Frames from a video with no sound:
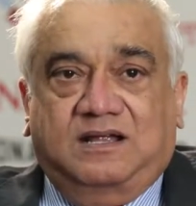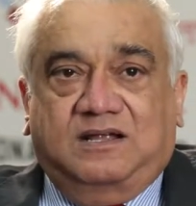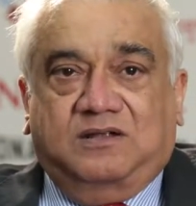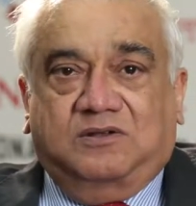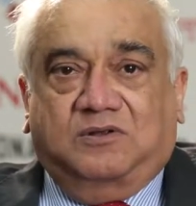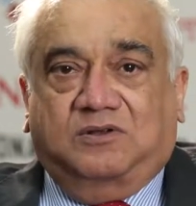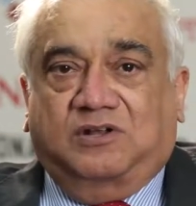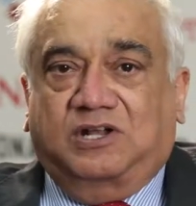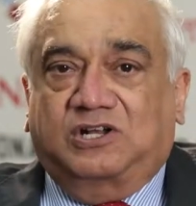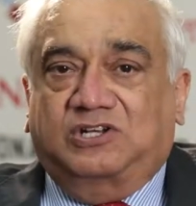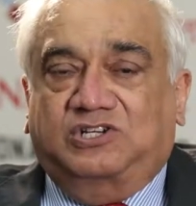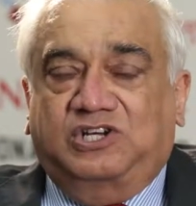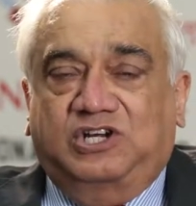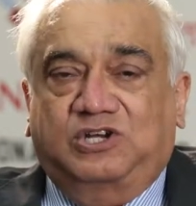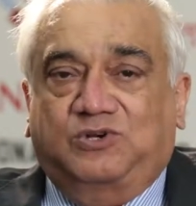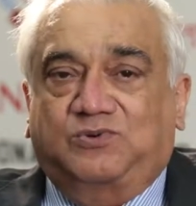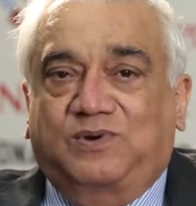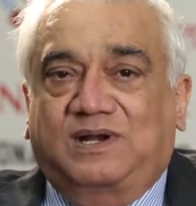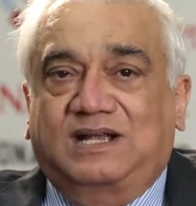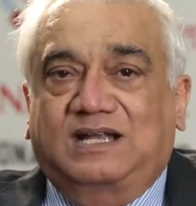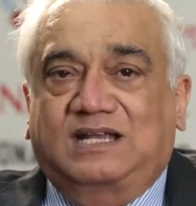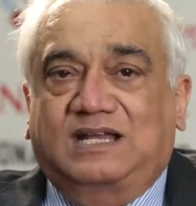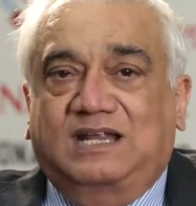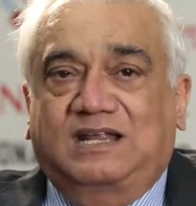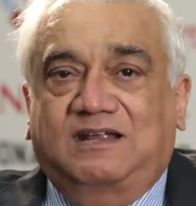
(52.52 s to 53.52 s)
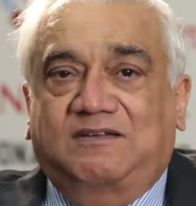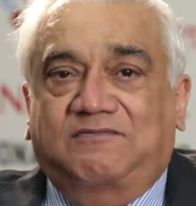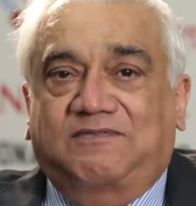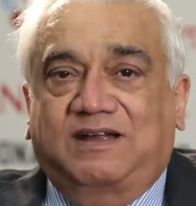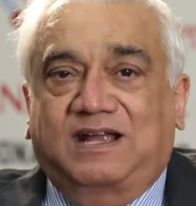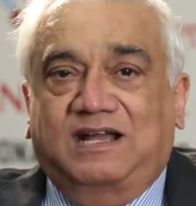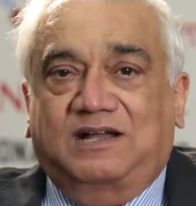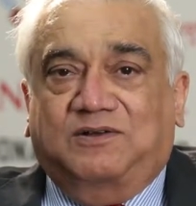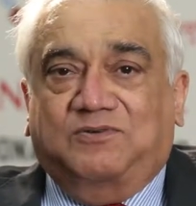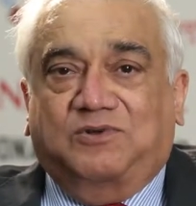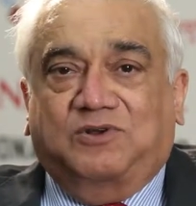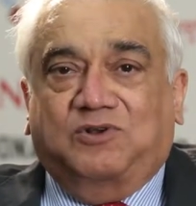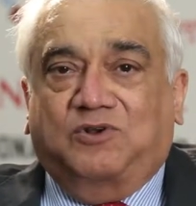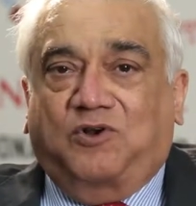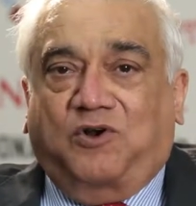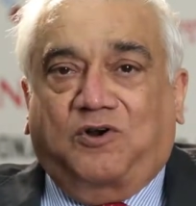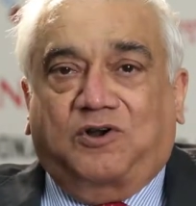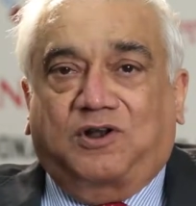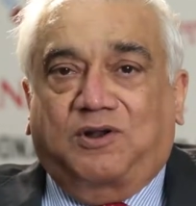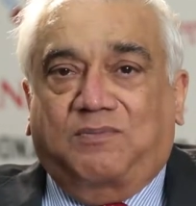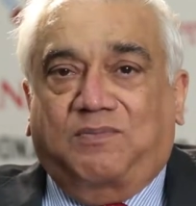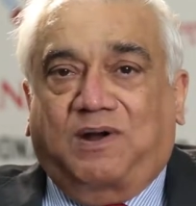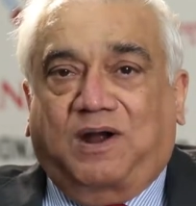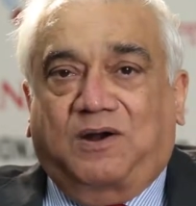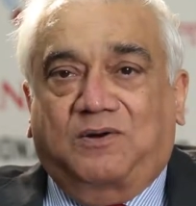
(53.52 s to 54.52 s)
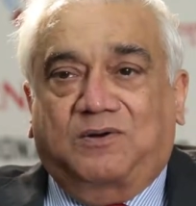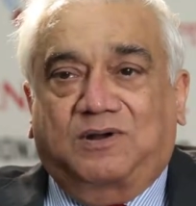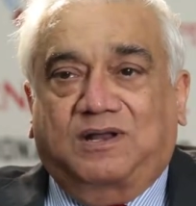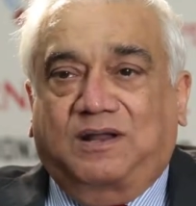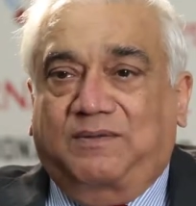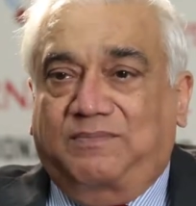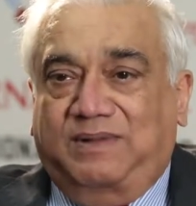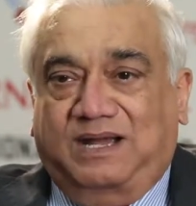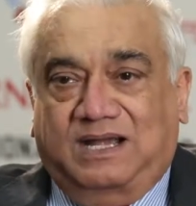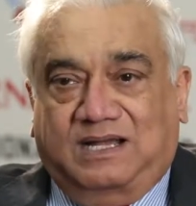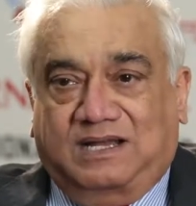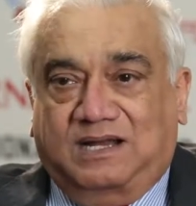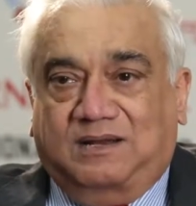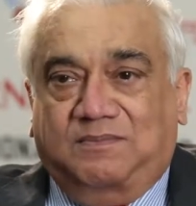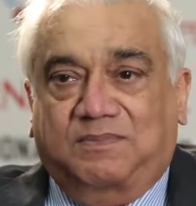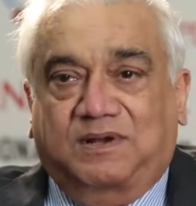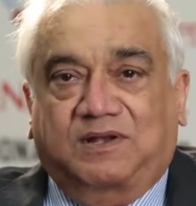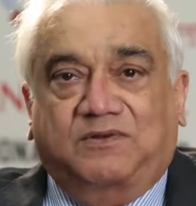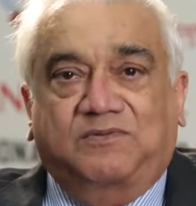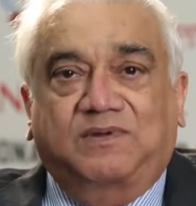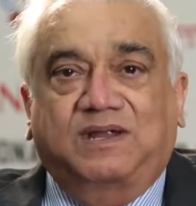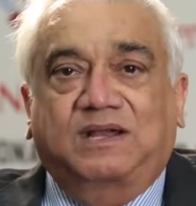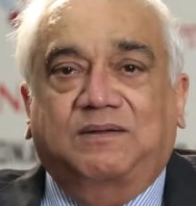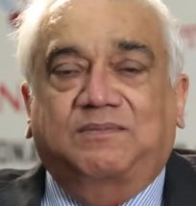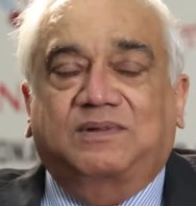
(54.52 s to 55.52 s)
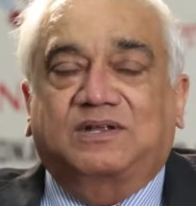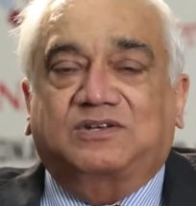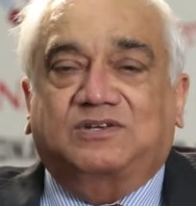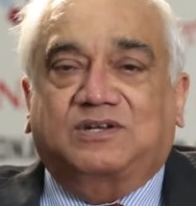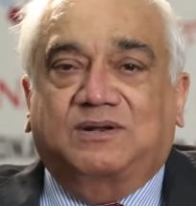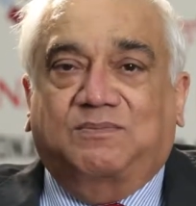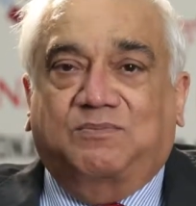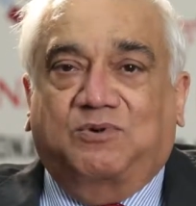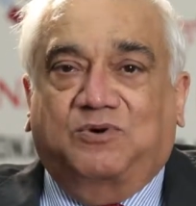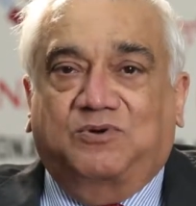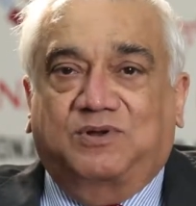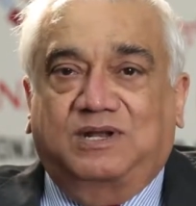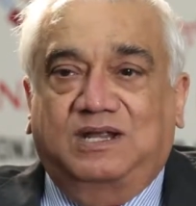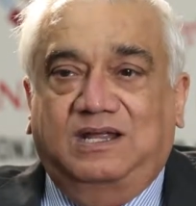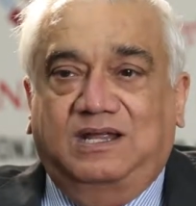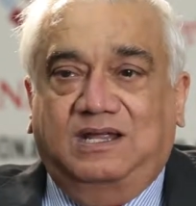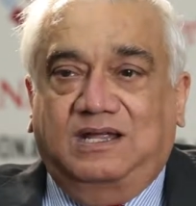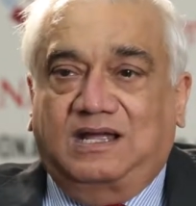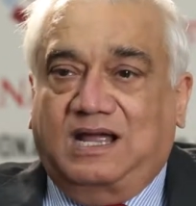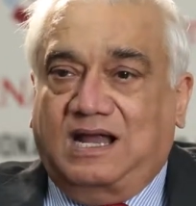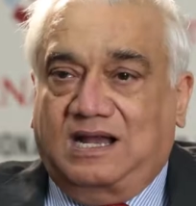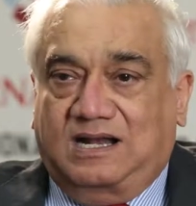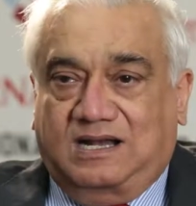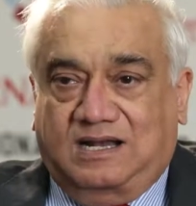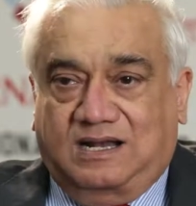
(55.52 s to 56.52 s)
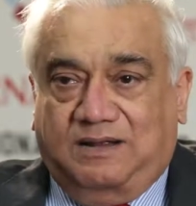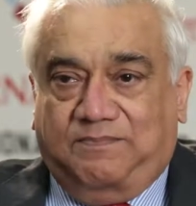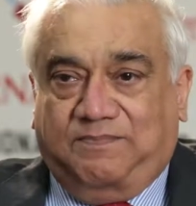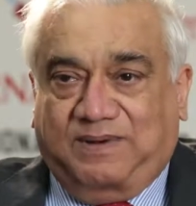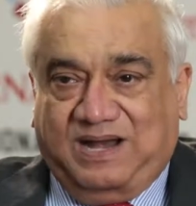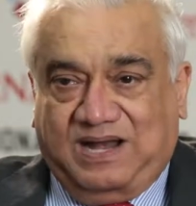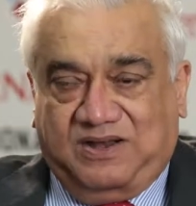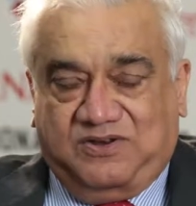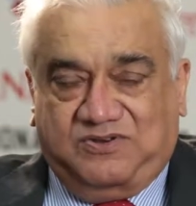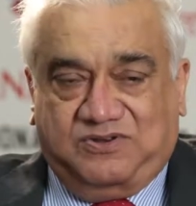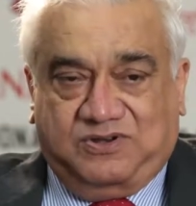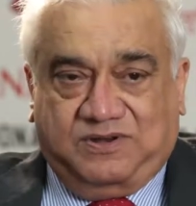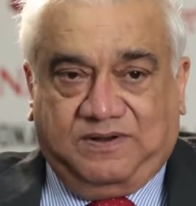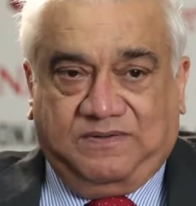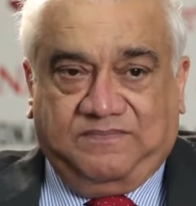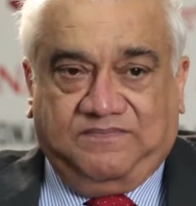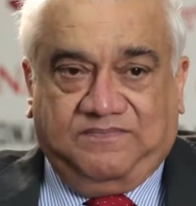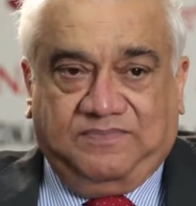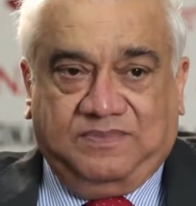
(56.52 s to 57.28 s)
So the G20 event was not about the meeting between Mr. Modi and the Prince.